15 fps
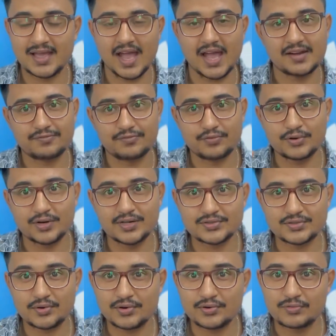and
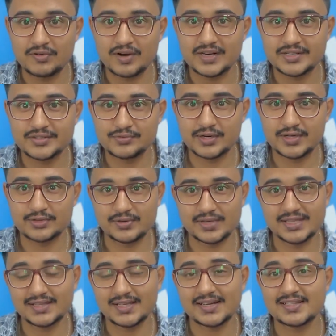focus on what you are
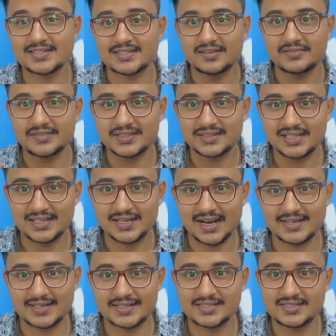doing that is giving the
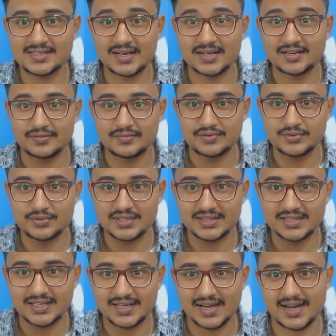grand test and reviewing
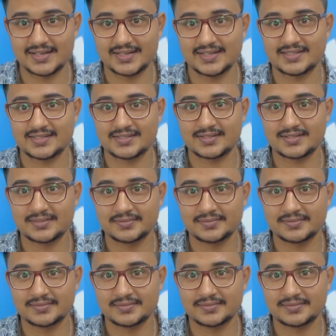the grand tests